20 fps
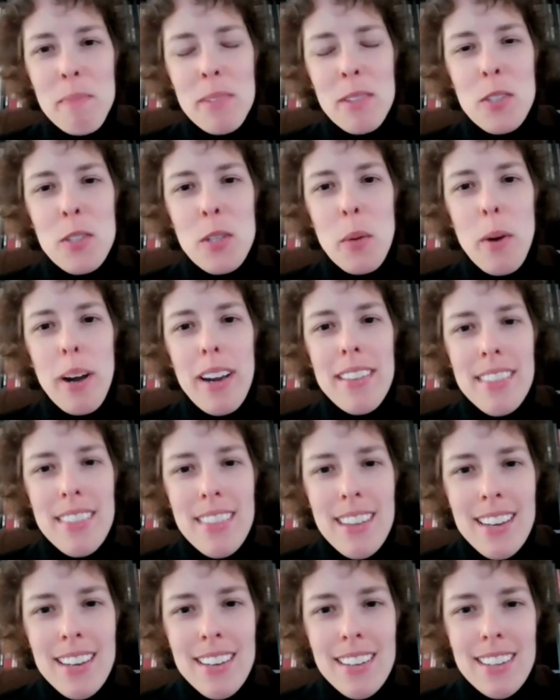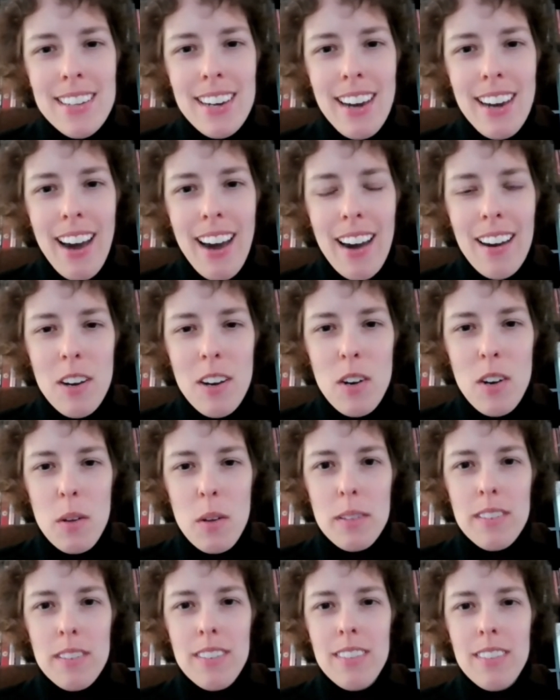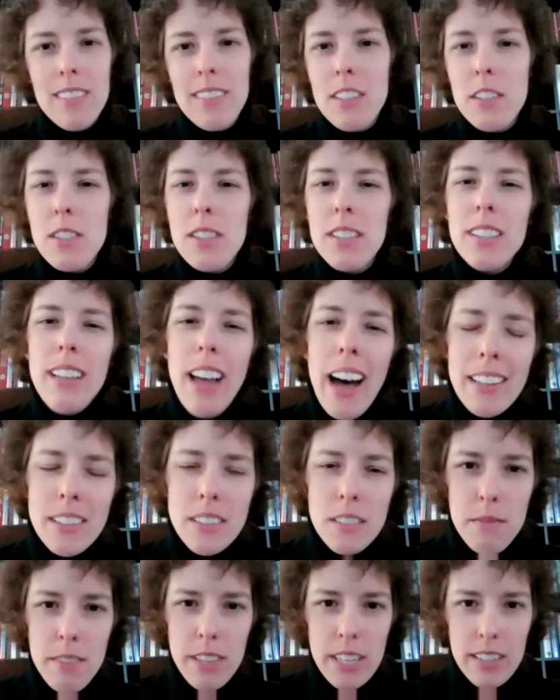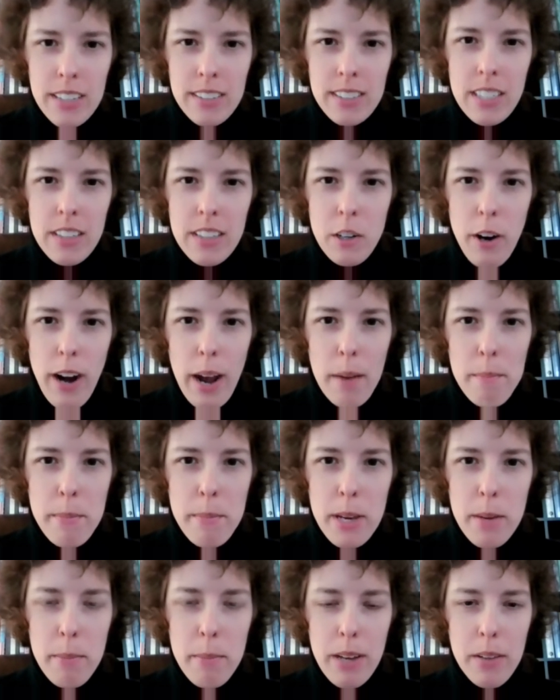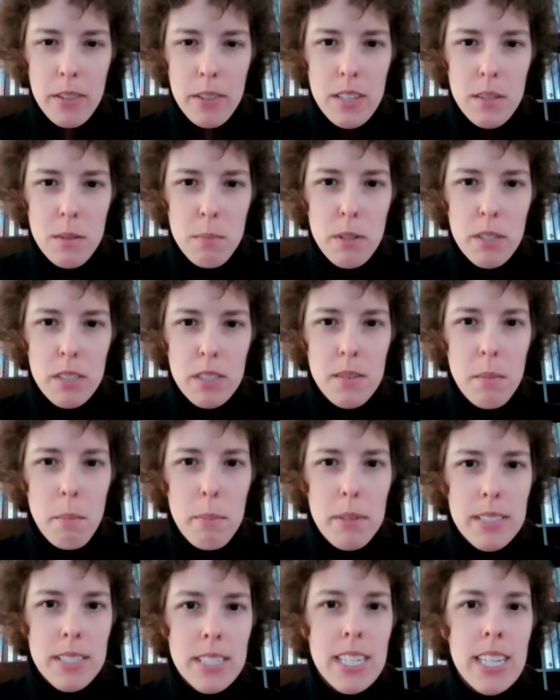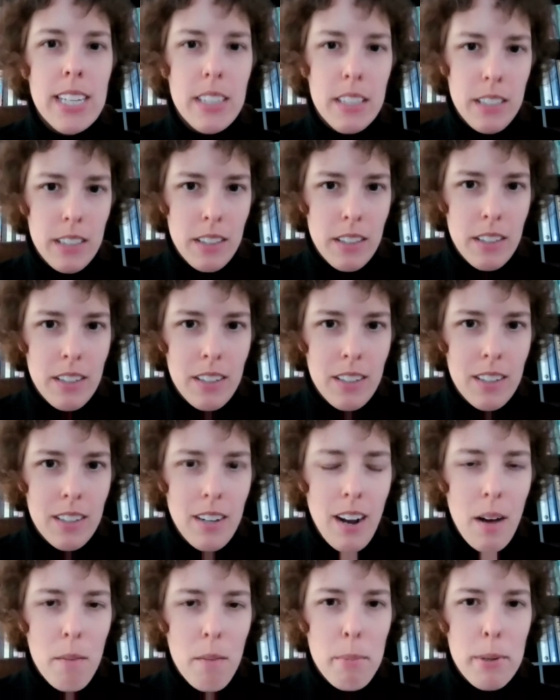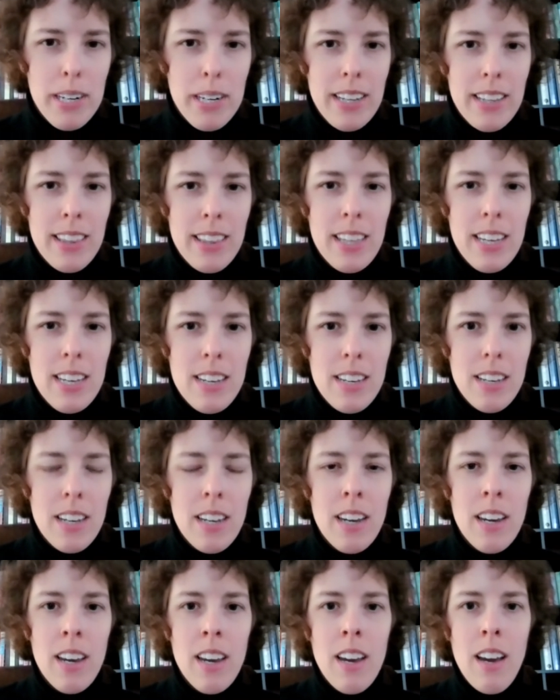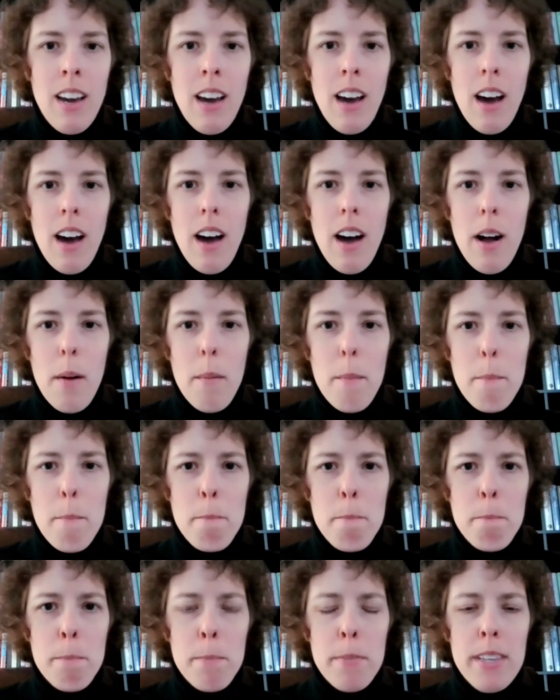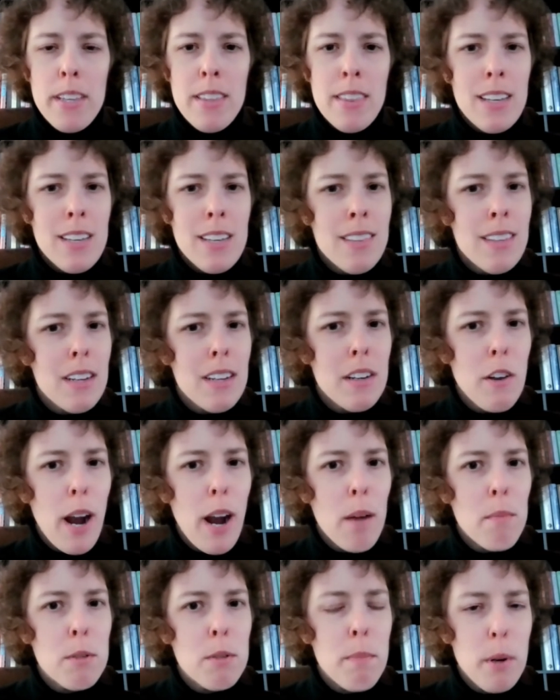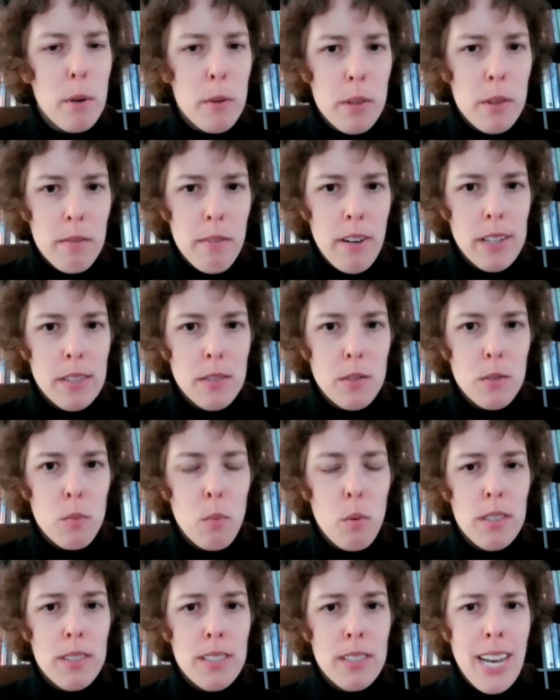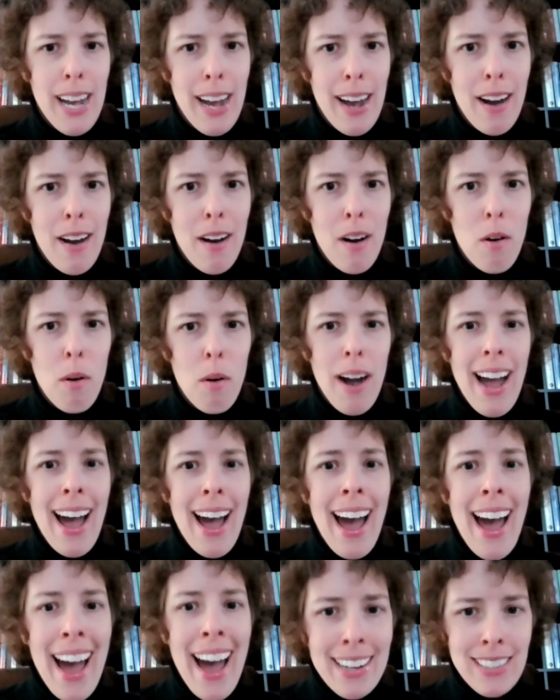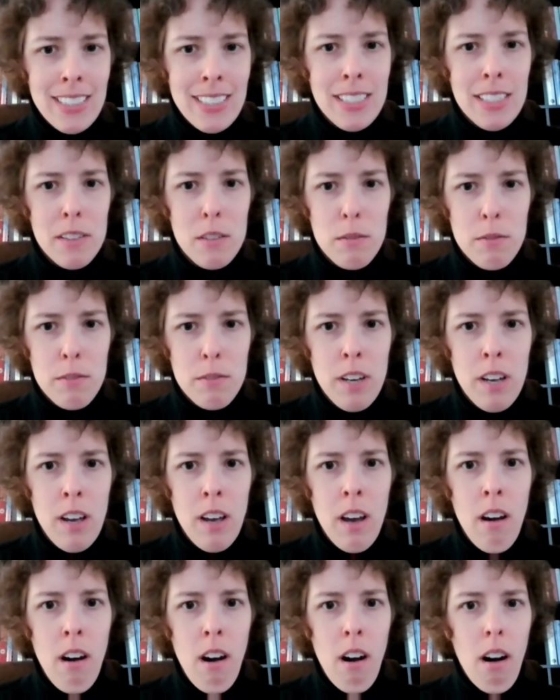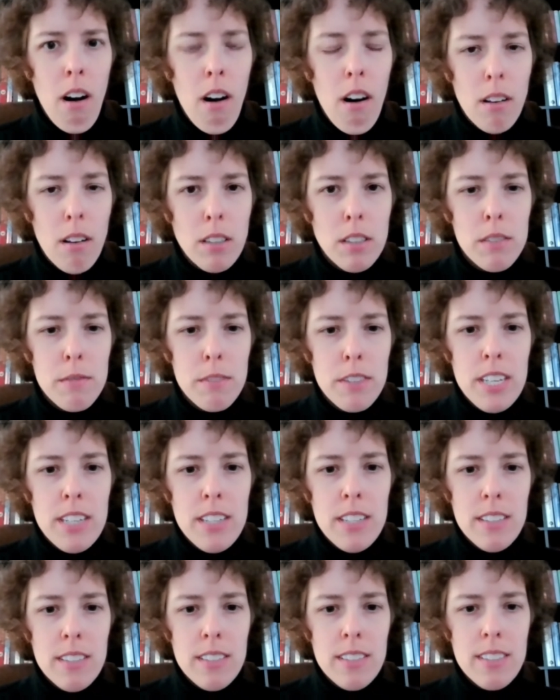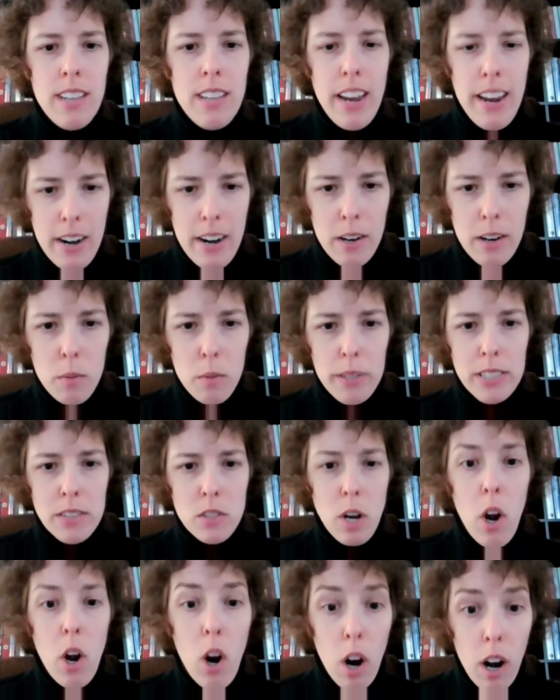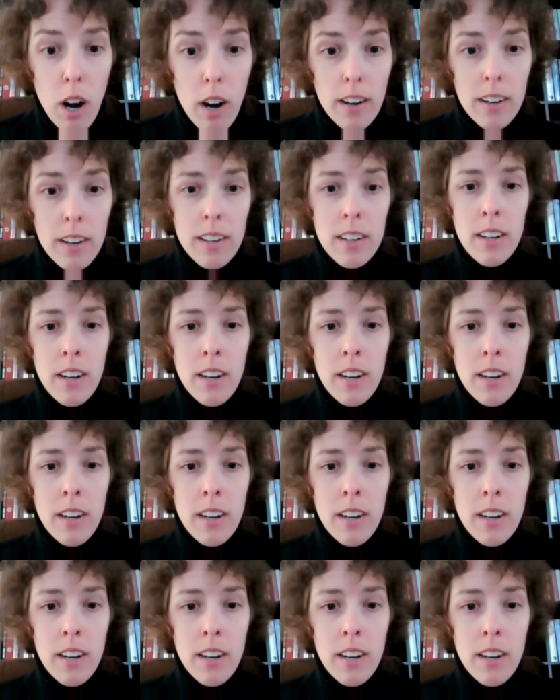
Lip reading: So I think there's lots of things that grab me about these books in particular, but I think the thing that grabbed both of us was how active all of these heroines are.